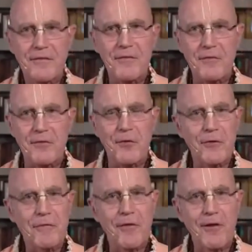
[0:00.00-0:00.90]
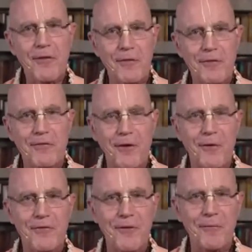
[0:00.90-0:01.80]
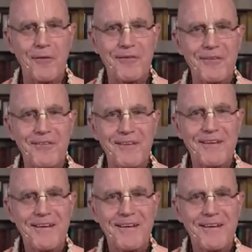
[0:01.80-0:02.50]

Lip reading: It's good to follow this vow of Janmastami.